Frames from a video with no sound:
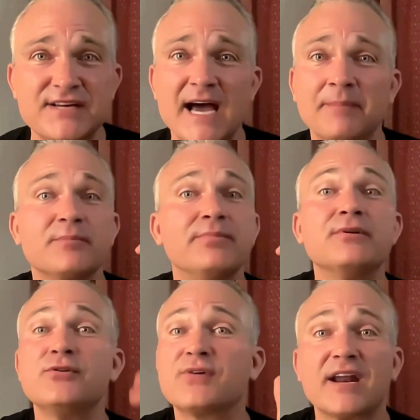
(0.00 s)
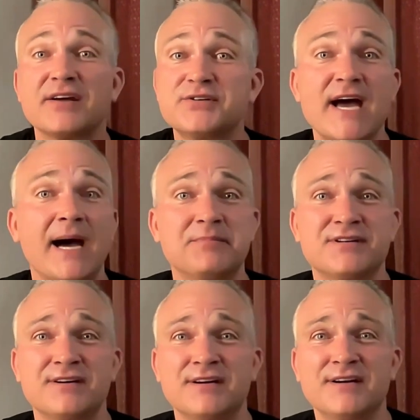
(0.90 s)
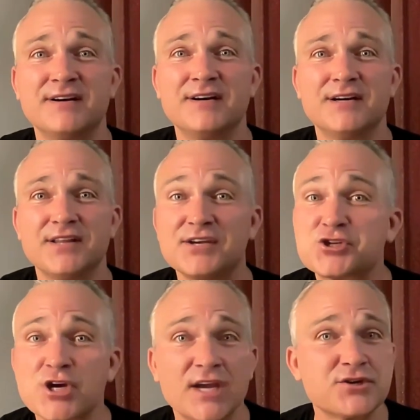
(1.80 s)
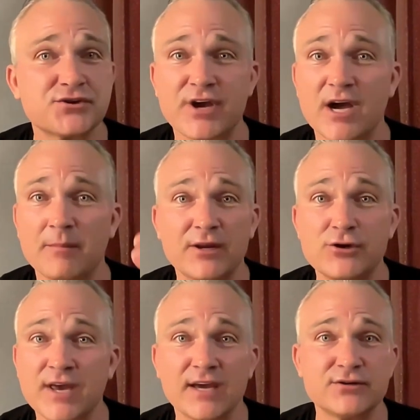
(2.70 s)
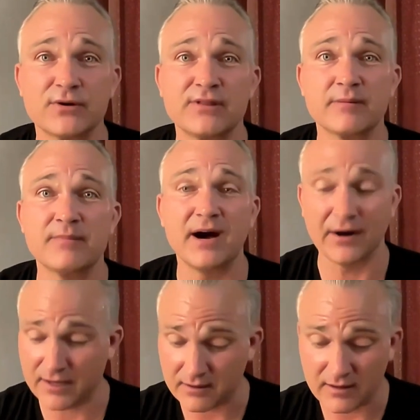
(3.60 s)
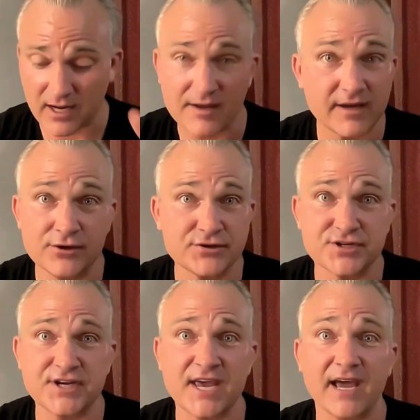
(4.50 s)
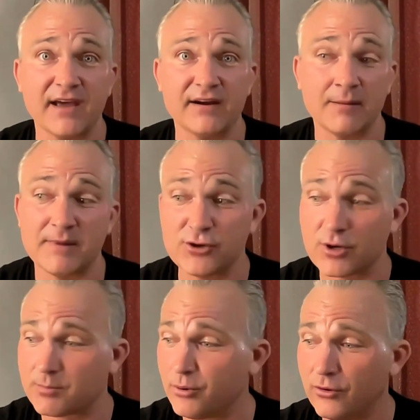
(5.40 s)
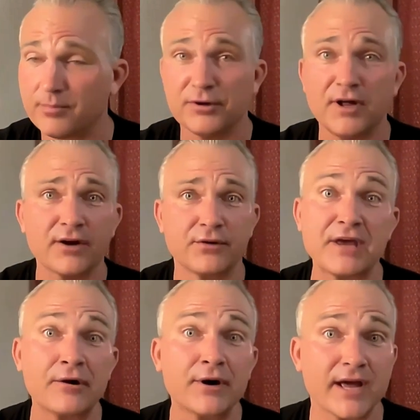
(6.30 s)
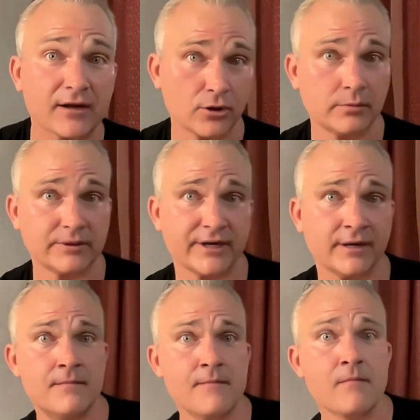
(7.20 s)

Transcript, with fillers: adaptive. You gotta adapt. These changes are coming. You can't do anything about it. I, you just can't. I mean, you could pull the plug on the internet globally.